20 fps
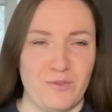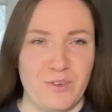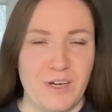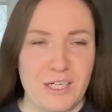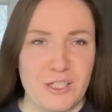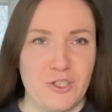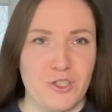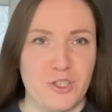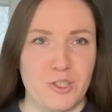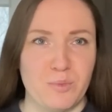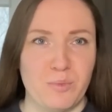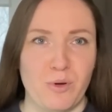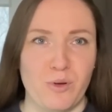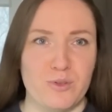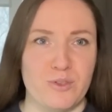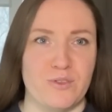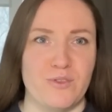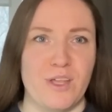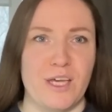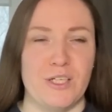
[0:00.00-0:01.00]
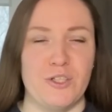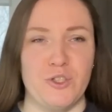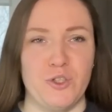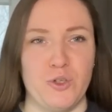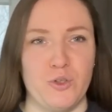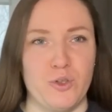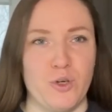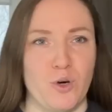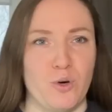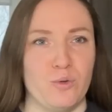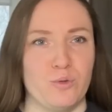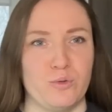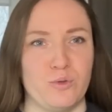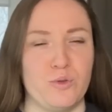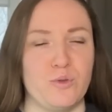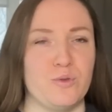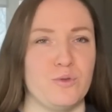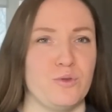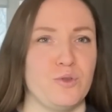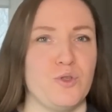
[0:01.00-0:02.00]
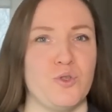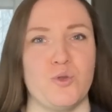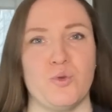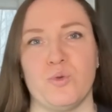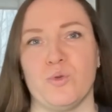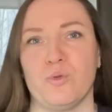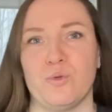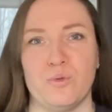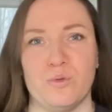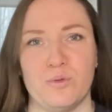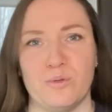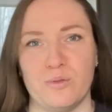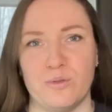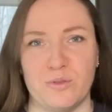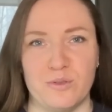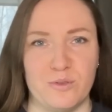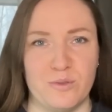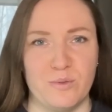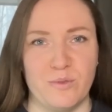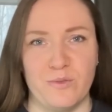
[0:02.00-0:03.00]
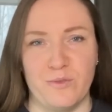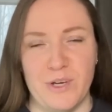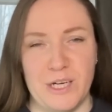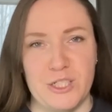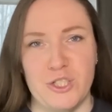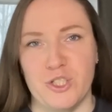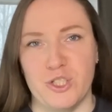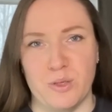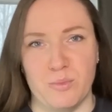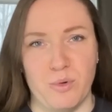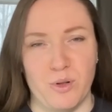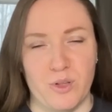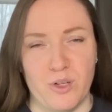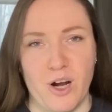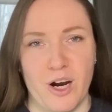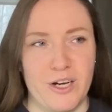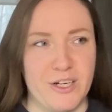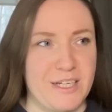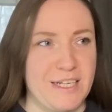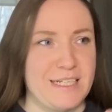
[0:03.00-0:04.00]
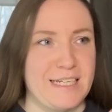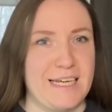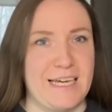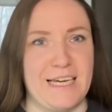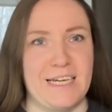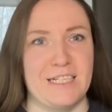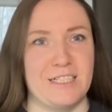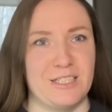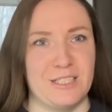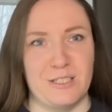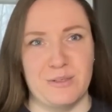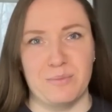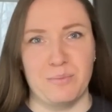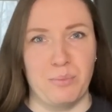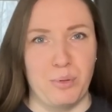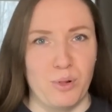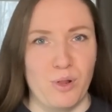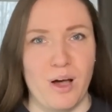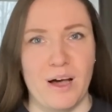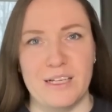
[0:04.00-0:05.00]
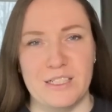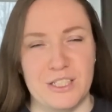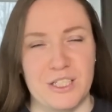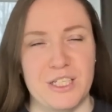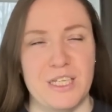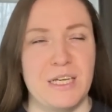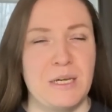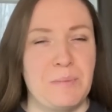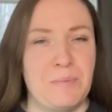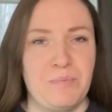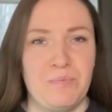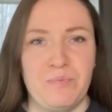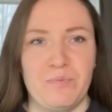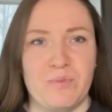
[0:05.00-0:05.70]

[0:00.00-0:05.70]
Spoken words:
vegetables, then you go to vegetable garden and plant